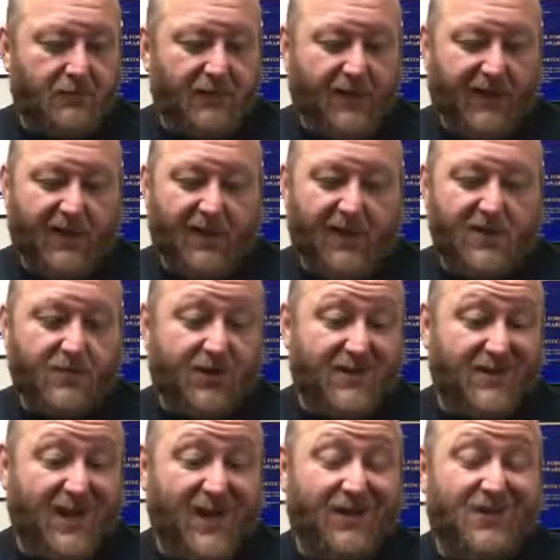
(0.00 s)
Again, these were
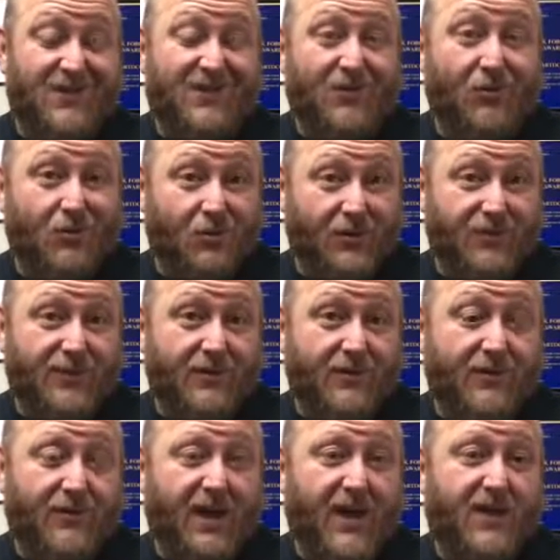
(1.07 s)
designed as tools,
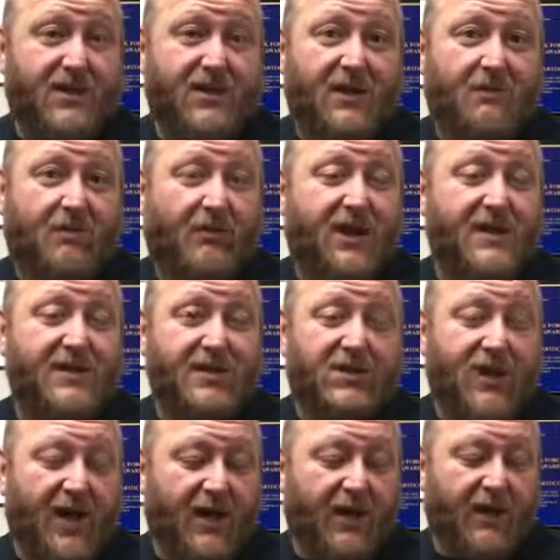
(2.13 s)
not as a Perazzi
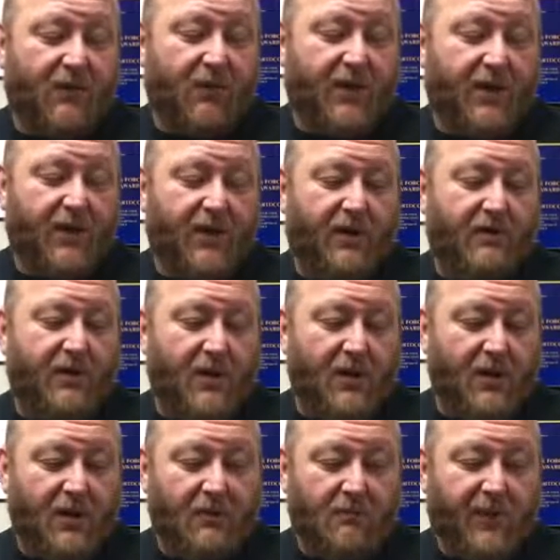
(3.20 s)
shotgun where you're going to
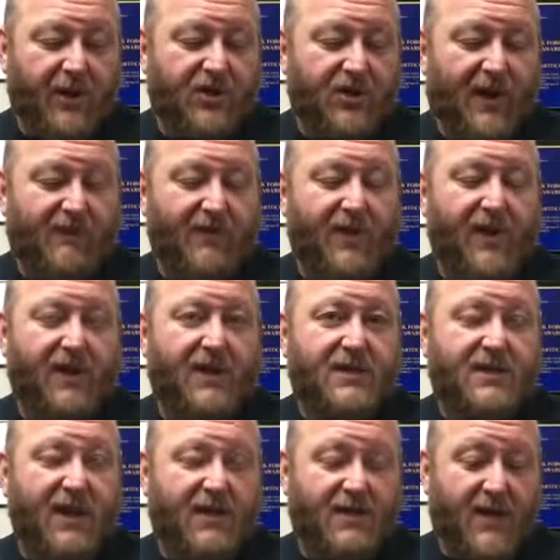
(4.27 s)
make sure everything
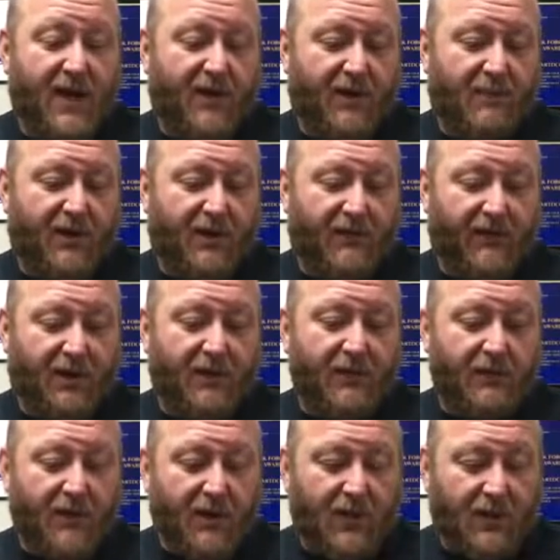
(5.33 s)
is exactly perfect.
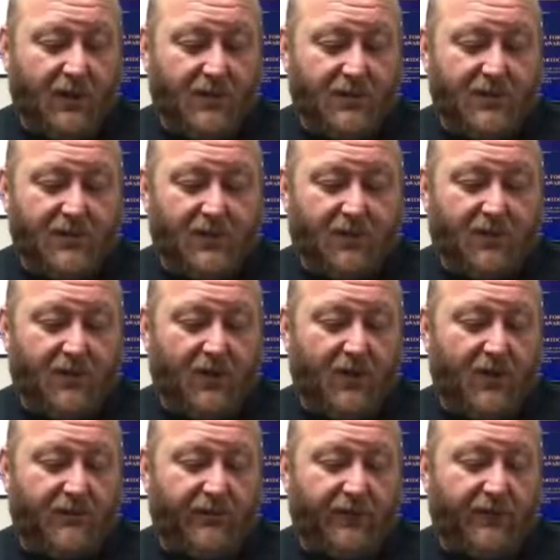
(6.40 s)

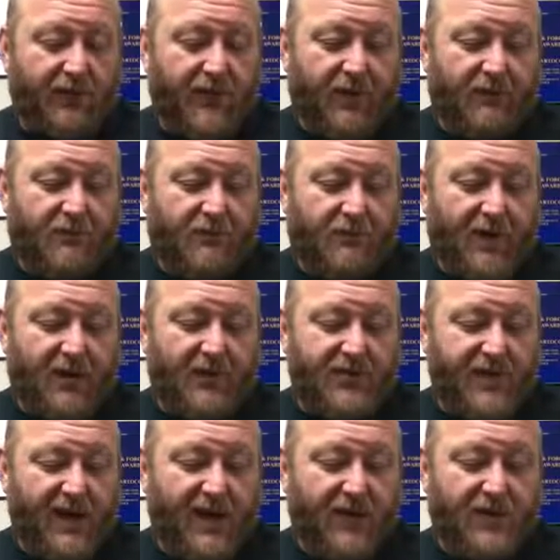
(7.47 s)
So if you can
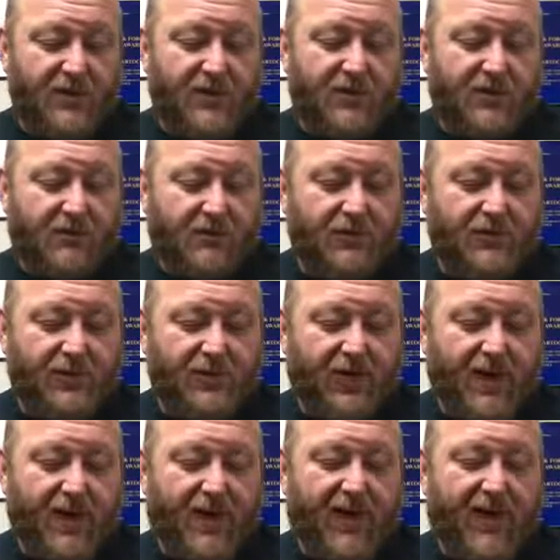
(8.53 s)
understand that these are tools and
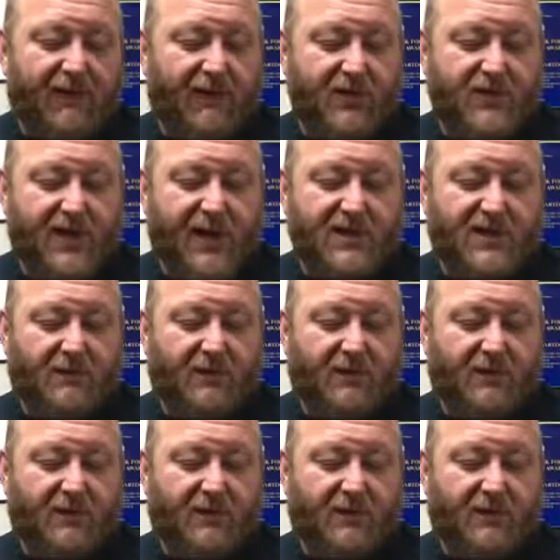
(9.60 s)
you're not going to have those kinds